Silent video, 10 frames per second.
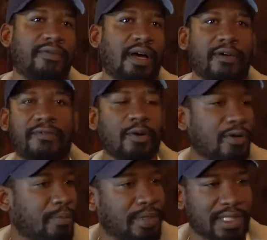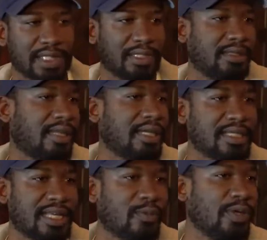uh, photo books and
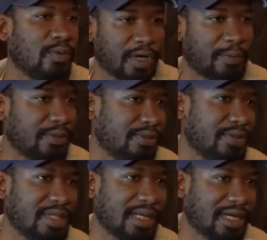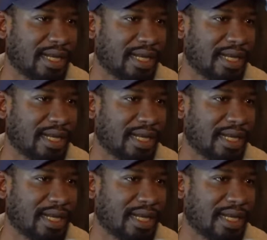things that we want to produce that